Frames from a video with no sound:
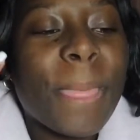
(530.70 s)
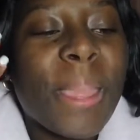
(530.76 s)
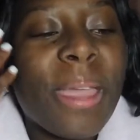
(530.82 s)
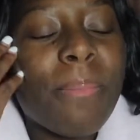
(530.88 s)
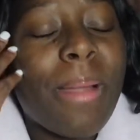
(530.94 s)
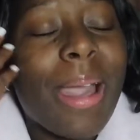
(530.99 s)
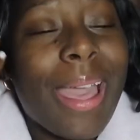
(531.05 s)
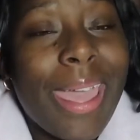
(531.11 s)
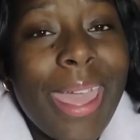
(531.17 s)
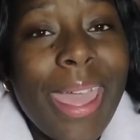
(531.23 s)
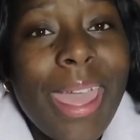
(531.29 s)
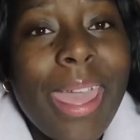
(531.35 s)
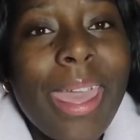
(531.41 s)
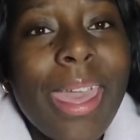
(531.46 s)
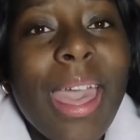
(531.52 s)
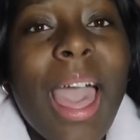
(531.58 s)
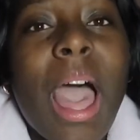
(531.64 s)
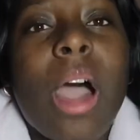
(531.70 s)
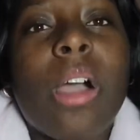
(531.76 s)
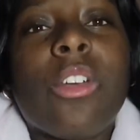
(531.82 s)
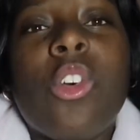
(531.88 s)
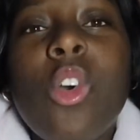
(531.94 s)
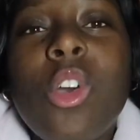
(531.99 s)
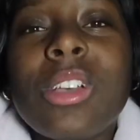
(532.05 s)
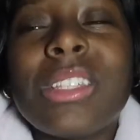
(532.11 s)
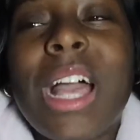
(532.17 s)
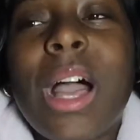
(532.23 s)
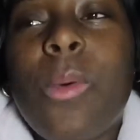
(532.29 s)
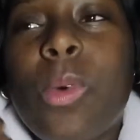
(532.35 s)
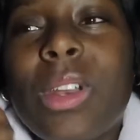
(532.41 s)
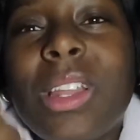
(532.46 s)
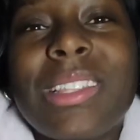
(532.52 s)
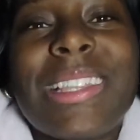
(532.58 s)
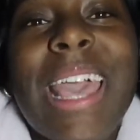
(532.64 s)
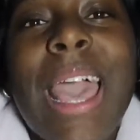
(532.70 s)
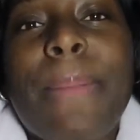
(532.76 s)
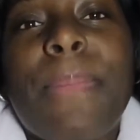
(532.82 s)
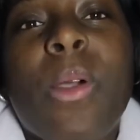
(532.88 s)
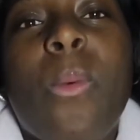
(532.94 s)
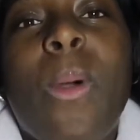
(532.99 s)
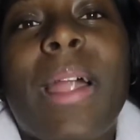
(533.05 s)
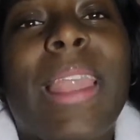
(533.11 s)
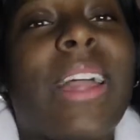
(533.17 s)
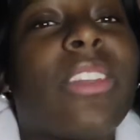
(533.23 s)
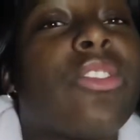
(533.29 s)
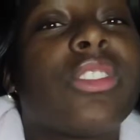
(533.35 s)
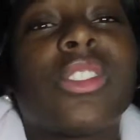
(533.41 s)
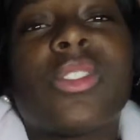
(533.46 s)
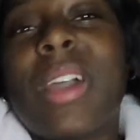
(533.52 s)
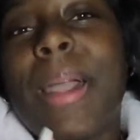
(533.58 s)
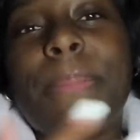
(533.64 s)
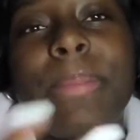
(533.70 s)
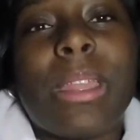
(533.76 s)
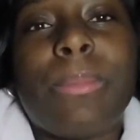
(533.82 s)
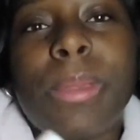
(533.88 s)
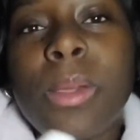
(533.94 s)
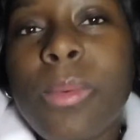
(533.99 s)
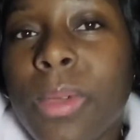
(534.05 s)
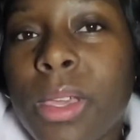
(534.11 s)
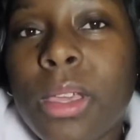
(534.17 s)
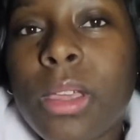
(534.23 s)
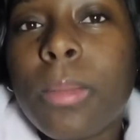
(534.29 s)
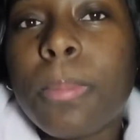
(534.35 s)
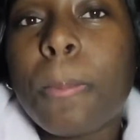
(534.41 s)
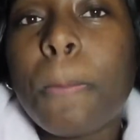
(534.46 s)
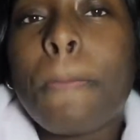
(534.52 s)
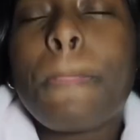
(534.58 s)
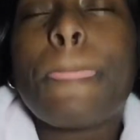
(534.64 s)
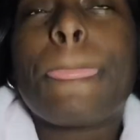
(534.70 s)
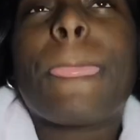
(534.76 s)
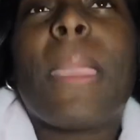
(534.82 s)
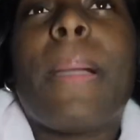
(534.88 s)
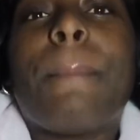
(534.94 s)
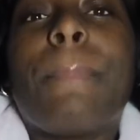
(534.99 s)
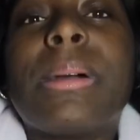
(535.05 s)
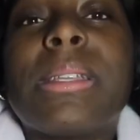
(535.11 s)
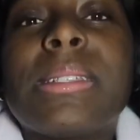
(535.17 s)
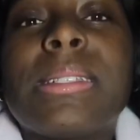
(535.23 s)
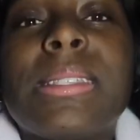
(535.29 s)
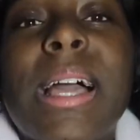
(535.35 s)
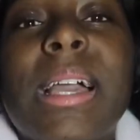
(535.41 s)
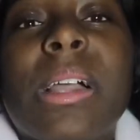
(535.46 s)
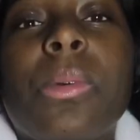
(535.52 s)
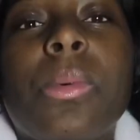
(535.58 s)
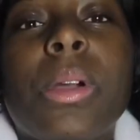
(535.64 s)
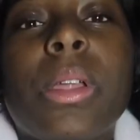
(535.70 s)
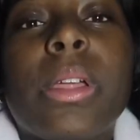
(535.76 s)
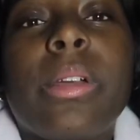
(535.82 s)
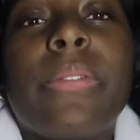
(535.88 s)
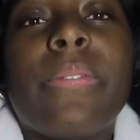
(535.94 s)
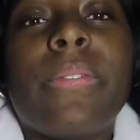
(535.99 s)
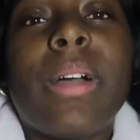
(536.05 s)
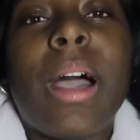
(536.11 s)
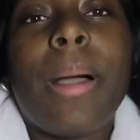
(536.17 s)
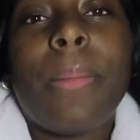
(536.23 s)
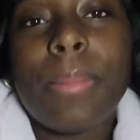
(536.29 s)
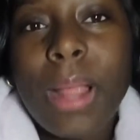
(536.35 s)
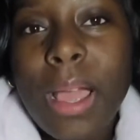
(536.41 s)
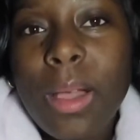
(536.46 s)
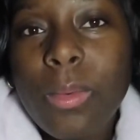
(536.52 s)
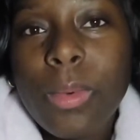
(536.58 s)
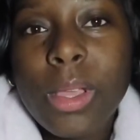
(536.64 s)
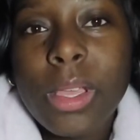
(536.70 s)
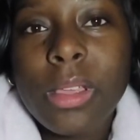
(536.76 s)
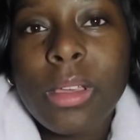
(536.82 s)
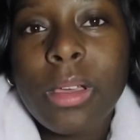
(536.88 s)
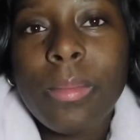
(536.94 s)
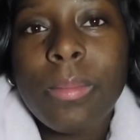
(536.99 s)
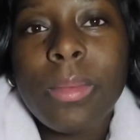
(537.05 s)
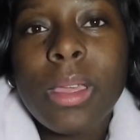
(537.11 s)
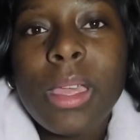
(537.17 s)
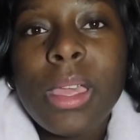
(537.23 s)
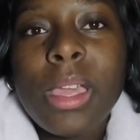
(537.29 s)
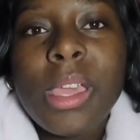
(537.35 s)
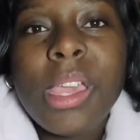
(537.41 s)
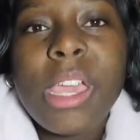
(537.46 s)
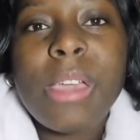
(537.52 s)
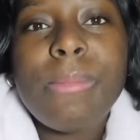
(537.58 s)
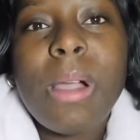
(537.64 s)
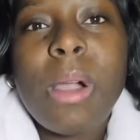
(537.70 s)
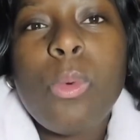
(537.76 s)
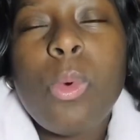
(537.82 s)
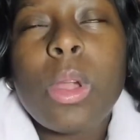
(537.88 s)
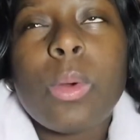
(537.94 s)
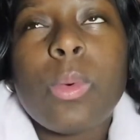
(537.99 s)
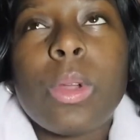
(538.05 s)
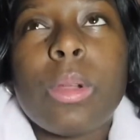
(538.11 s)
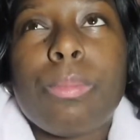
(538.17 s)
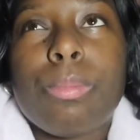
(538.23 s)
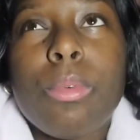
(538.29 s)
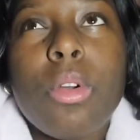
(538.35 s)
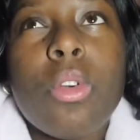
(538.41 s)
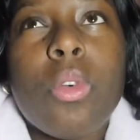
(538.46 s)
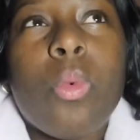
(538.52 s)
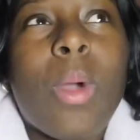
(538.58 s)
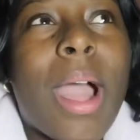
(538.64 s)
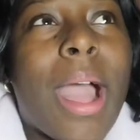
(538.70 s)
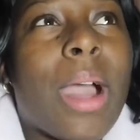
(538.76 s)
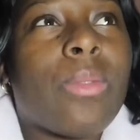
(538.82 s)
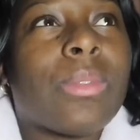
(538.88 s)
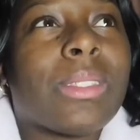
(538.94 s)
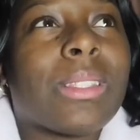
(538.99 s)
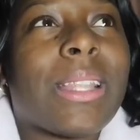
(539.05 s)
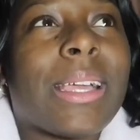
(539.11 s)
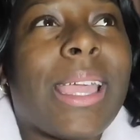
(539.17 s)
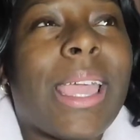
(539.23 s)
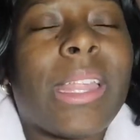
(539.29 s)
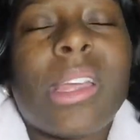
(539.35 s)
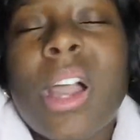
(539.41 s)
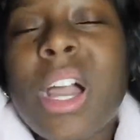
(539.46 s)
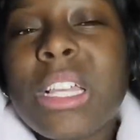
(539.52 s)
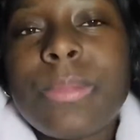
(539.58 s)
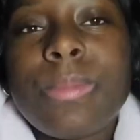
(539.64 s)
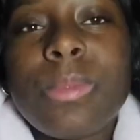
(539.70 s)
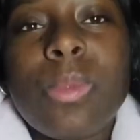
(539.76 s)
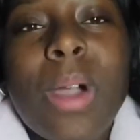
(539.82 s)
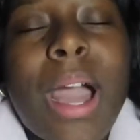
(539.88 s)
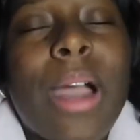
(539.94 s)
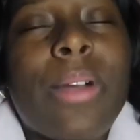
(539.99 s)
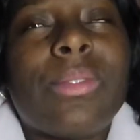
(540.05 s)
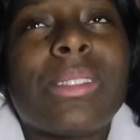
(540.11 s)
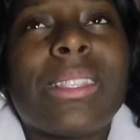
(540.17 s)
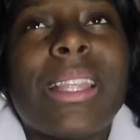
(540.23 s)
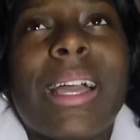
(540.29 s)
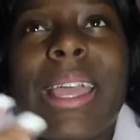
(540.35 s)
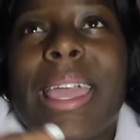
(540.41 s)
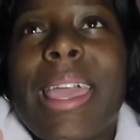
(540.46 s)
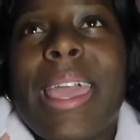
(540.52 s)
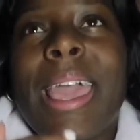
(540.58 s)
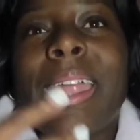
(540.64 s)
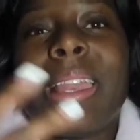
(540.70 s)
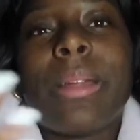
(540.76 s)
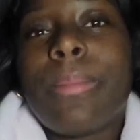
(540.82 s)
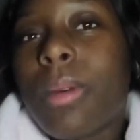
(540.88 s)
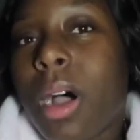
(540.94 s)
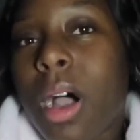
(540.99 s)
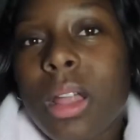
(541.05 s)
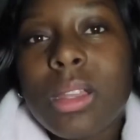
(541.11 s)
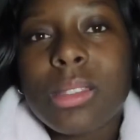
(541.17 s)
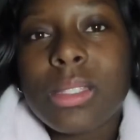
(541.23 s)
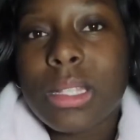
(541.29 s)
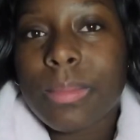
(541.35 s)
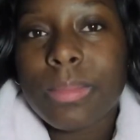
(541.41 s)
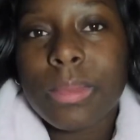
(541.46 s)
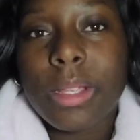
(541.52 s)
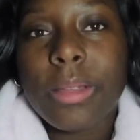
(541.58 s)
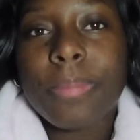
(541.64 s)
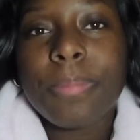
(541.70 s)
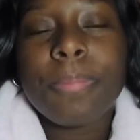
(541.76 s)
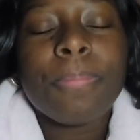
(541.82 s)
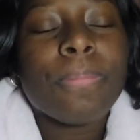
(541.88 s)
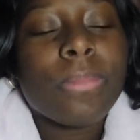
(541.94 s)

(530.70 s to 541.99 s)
In my head, of course I want it to happen while I just so happen to be with him, but it's like, what if I'm not with him and my water would have broke while I was like at the hospital, while I was like at the mall or something.